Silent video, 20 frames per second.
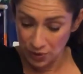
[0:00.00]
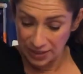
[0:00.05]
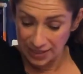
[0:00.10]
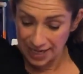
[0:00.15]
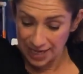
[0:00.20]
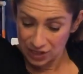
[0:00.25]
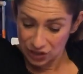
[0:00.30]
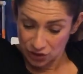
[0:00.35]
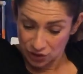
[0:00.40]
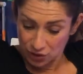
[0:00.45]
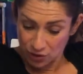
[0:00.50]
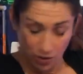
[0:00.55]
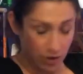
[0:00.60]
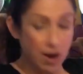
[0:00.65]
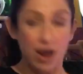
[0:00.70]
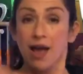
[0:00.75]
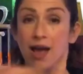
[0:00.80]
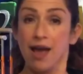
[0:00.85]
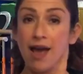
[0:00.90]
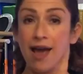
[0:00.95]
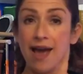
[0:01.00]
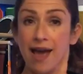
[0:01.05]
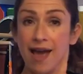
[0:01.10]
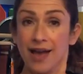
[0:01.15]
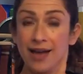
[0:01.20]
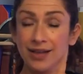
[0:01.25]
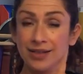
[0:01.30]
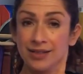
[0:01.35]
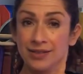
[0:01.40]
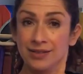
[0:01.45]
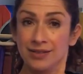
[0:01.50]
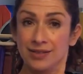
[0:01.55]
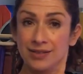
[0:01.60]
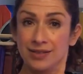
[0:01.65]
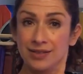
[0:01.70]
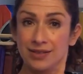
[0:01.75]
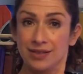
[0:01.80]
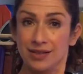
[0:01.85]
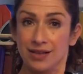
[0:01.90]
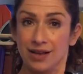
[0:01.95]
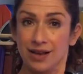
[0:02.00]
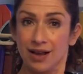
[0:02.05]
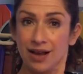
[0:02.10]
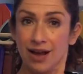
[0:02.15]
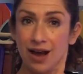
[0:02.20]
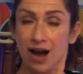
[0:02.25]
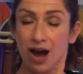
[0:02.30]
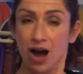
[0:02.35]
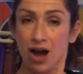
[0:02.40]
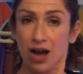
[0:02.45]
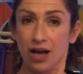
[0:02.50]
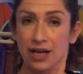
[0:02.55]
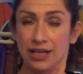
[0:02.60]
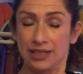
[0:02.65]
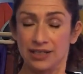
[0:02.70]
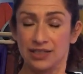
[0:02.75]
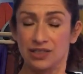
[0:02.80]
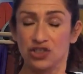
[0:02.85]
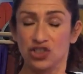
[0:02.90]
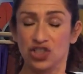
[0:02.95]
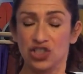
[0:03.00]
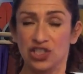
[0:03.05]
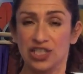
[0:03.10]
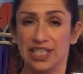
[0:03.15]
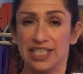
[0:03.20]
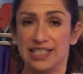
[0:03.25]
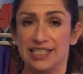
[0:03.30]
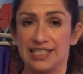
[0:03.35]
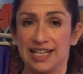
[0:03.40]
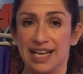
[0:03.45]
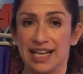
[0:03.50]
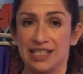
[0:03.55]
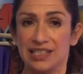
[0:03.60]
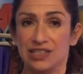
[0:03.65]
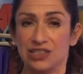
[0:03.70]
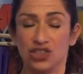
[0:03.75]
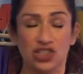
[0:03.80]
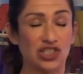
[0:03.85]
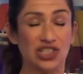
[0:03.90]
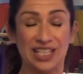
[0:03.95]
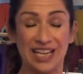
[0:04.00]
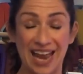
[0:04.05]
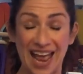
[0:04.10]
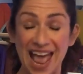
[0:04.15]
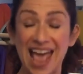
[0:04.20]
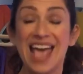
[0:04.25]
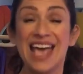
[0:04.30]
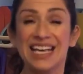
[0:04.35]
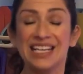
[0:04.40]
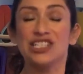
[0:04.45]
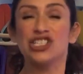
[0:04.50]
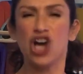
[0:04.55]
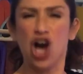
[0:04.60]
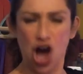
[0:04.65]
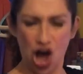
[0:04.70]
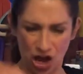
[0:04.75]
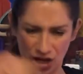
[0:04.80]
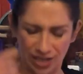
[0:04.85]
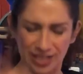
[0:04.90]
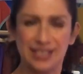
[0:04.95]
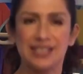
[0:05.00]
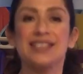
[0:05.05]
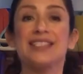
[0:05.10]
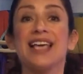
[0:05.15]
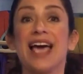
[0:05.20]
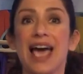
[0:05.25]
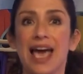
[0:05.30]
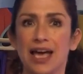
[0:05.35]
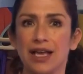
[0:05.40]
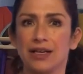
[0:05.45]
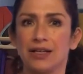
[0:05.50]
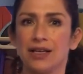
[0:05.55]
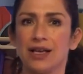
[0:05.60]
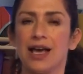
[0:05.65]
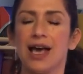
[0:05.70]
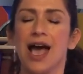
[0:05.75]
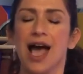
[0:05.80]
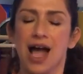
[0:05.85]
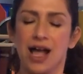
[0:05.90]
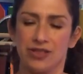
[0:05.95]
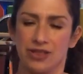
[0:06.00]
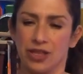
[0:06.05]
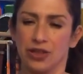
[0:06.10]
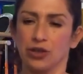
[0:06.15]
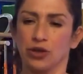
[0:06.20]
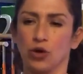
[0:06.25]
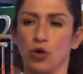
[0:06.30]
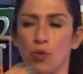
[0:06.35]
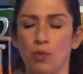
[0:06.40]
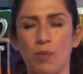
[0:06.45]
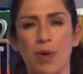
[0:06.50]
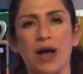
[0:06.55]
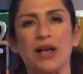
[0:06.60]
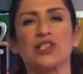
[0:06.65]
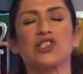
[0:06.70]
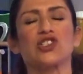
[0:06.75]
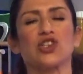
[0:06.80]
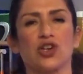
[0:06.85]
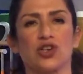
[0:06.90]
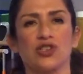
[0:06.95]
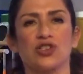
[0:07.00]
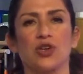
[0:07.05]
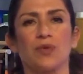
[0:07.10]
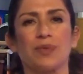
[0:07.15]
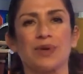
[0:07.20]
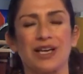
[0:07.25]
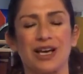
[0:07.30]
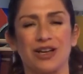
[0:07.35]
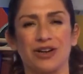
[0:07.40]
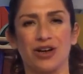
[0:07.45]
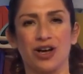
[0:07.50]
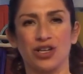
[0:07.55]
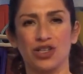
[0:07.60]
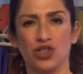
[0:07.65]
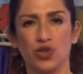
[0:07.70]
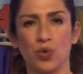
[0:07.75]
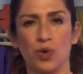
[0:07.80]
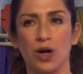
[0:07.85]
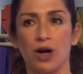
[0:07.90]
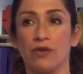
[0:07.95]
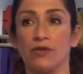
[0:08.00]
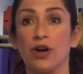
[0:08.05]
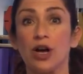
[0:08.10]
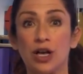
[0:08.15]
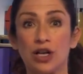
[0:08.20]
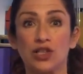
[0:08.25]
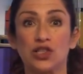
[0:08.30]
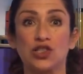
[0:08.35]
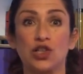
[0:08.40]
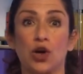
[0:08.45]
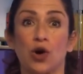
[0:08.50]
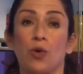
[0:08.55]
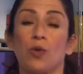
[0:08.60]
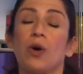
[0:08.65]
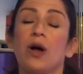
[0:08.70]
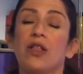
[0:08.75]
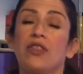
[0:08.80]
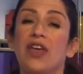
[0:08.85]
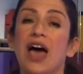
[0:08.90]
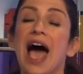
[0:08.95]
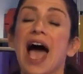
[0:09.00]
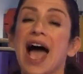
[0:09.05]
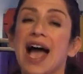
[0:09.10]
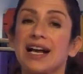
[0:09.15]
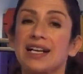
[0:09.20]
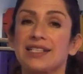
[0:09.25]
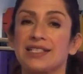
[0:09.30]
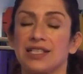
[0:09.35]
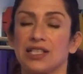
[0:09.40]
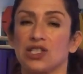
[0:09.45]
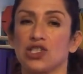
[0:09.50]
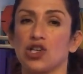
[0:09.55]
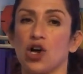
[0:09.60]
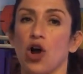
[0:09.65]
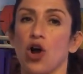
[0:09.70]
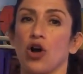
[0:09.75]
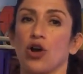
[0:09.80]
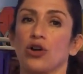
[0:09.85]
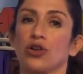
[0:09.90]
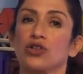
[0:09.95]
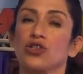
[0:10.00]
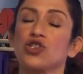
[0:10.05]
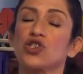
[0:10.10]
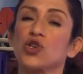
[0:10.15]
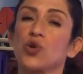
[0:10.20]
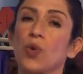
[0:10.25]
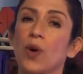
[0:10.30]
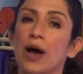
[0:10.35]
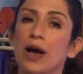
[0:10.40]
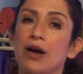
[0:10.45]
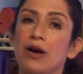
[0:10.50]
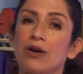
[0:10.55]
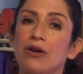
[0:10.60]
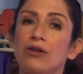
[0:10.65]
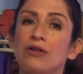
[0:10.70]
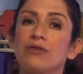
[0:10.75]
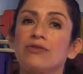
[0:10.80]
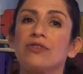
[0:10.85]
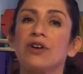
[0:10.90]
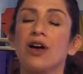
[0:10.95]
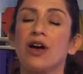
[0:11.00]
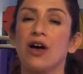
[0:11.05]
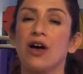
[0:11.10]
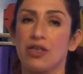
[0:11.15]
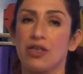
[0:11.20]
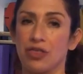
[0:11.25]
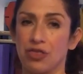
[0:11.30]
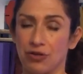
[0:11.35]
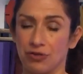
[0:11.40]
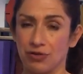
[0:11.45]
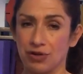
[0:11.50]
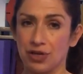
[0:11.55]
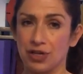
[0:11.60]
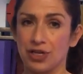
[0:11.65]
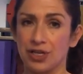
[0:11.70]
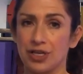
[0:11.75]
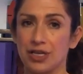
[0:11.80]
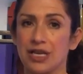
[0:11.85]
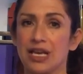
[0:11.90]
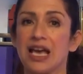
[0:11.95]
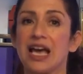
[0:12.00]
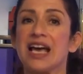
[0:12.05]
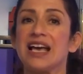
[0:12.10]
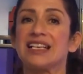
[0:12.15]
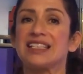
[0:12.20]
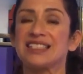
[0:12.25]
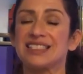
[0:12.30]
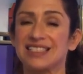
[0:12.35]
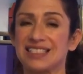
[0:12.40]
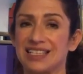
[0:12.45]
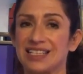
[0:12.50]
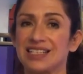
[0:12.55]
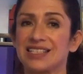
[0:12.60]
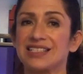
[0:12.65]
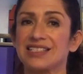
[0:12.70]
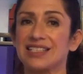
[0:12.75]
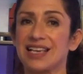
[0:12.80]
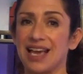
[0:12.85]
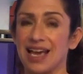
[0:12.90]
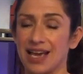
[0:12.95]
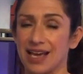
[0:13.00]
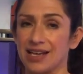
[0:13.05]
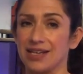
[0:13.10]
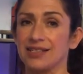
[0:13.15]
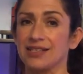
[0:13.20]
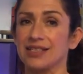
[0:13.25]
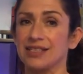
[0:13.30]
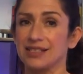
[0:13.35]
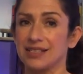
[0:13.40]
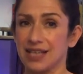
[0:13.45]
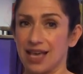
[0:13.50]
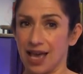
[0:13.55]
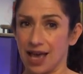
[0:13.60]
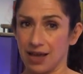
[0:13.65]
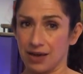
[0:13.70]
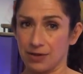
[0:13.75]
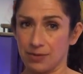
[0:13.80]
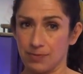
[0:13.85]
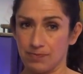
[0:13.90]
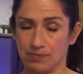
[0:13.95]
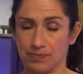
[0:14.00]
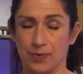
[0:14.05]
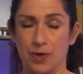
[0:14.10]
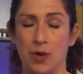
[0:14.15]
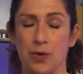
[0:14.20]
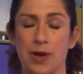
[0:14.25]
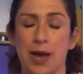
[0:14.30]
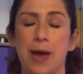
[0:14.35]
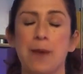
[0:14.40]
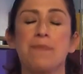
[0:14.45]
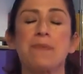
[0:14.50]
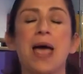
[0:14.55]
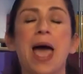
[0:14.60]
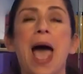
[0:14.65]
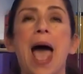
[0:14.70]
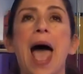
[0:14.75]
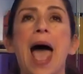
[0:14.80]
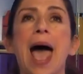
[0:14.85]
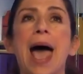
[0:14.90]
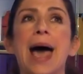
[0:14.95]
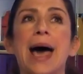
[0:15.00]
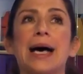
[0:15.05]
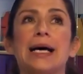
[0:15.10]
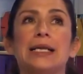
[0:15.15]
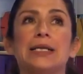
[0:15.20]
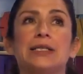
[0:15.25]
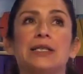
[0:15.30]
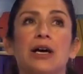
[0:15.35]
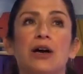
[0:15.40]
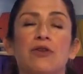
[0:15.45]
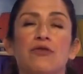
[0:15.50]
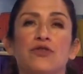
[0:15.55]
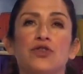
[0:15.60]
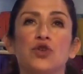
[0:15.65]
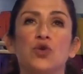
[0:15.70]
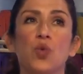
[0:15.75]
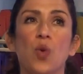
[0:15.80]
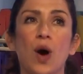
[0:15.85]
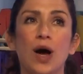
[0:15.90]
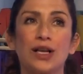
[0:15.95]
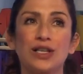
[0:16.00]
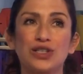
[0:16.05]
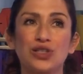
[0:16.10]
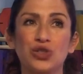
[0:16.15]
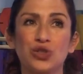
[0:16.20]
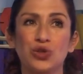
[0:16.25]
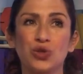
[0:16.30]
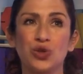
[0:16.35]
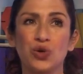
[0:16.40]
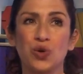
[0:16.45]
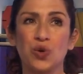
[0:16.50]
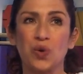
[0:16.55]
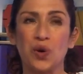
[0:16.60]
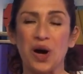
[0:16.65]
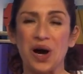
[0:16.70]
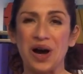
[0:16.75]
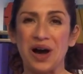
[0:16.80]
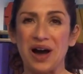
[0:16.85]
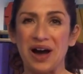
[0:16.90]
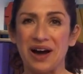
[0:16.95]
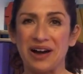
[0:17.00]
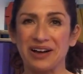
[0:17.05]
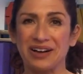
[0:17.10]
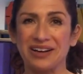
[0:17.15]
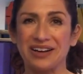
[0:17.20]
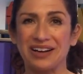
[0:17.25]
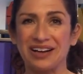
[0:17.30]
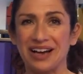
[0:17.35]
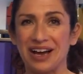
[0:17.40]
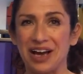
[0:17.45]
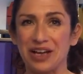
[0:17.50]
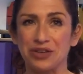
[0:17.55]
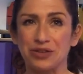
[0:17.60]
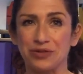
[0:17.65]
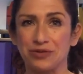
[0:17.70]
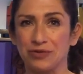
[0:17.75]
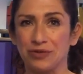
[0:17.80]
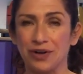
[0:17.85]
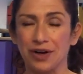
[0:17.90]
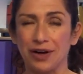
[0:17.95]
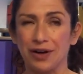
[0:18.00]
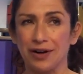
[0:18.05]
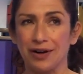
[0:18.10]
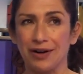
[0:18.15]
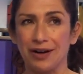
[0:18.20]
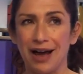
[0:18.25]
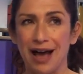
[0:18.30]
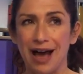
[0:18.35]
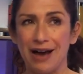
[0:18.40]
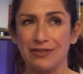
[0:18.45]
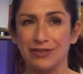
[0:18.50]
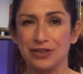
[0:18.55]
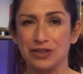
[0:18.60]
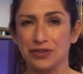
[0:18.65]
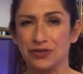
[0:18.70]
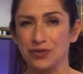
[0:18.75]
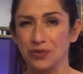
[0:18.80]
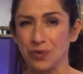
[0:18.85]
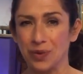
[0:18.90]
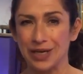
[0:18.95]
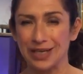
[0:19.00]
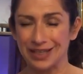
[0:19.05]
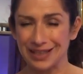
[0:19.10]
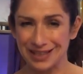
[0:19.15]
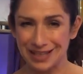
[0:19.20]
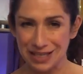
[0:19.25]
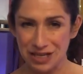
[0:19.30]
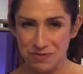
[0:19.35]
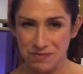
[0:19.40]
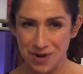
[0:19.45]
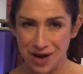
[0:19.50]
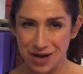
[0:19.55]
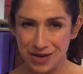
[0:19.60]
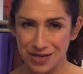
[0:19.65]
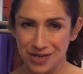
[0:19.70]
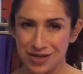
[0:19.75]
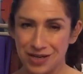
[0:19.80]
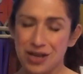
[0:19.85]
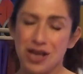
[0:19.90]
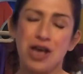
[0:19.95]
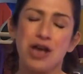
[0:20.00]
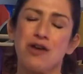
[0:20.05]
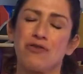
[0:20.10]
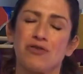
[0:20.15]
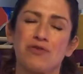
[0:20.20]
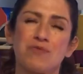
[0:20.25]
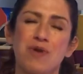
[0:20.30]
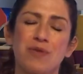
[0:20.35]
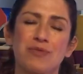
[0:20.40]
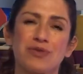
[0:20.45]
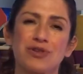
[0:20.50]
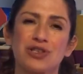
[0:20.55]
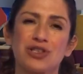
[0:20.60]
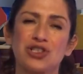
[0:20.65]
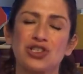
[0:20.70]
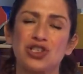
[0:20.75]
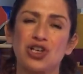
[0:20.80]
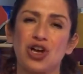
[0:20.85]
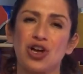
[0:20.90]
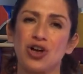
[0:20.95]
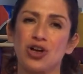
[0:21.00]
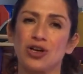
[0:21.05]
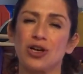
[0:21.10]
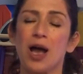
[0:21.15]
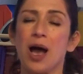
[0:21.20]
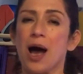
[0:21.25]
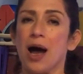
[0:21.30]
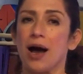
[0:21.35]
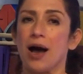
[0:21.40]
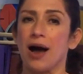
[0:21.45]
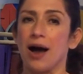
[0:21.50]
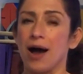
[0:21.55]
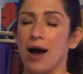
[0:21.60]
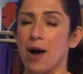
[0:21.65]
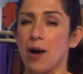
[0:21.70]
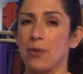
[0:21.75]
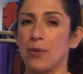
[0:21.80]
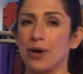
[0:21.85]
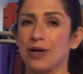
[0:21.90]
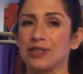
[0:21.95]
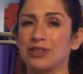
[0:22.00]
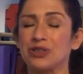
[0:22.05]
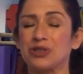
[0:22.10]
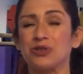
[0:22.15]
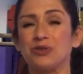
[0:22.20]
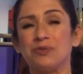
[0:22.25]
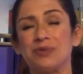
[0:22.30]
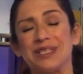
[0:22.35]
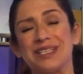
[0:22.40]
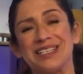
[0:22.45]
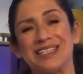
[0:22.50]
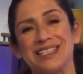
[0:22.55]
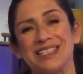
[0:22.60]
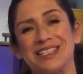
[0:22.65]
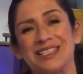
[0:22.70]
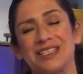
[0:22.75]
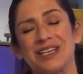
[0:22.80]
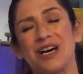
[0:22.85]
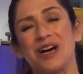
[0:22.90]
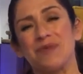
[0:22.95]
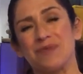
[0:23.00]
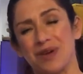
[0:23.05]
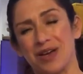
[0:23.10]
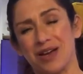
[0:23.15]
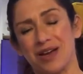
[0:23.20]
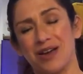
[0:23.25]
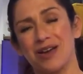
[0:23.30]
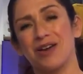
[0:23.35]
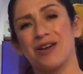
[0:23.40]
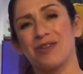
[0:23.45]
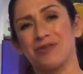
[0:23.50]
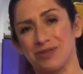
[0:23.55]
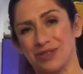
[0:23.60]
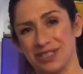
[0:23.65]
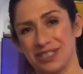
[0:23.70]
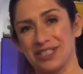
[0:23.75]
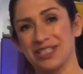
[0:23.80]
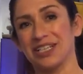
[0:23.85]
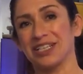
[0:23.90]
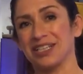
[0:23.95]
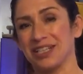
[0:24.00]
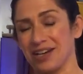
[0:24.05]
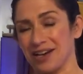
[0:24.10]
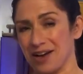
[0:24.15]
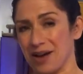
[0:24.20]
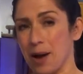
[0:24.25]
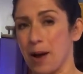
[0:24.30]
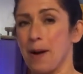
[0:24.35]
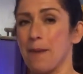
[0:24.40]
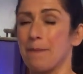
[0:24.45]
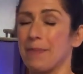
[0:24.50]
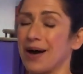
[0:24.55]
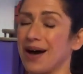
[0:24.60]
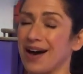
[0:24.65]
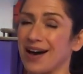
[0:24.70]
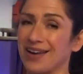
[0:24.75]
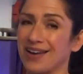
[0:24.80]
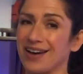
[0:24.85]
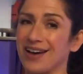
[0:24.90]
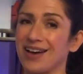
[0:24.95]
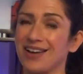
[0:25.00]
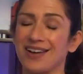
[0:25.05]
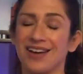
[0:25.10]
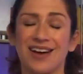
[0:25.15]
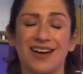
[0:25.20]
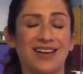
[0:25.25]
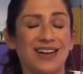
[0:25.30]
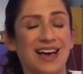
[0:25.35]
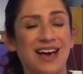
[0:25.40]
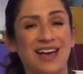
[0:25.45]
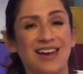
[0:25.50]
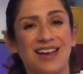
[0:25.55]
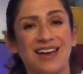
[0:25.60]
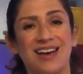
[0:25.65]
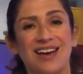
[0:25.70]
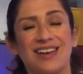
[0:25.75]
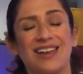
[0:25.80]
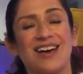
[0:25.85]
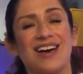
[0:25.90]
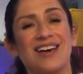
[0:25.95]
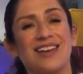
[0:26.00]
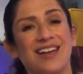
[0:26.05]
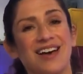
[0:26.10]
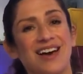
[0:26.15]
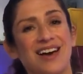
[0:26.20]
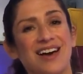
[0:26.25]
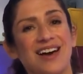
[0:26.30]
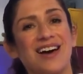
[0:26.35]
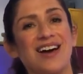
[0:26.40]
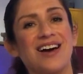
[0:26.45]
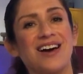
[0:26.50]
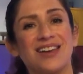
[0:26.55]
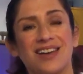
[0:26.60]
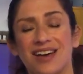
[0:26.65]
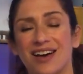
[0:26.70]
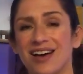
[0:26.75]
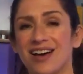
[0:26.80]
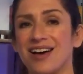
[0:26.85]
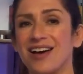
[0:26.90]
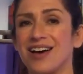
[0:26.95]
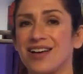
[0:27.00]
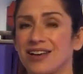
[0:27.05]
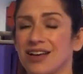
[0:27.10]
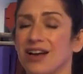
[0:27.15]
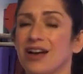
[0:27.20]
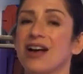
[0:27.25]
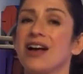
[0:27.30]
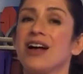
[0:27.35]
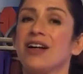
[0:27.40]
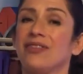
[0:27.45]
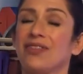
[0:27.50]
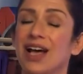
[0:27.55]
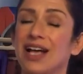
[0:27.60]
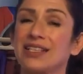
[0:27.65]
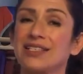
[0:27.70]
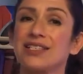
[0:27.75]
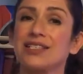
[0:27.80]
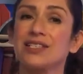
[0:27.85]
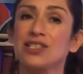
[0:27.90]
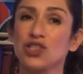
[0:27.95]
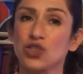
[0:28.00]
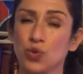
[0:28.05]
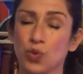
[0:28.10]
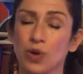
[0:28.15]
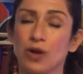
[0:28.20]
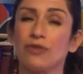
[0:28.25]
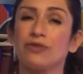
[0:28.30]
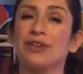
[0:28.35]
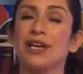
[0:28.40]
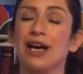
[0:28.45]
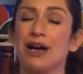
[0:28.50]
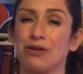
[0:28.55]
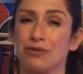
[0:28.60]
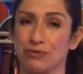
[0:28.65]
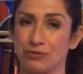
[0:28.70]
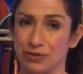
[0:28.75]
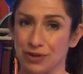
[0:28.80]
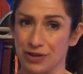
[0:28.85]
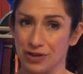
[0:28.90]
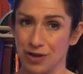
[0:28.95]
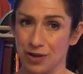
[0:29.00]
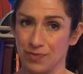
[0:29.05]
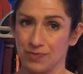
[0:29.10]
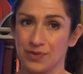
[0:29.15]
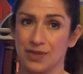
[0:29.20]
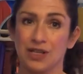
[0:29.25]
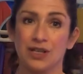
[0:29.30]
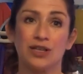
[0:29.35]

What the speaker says: a dancer ends, she's going to end on 10. And then the compás starts up again on 12. So the accents are 12, 3, 6, 8, 10. Okay? And if you want to kind of have a different way to think about it, remember the song, I want to be in America. Ba-da-da-da-da-da-da-da. That's in a 12 count rhythm.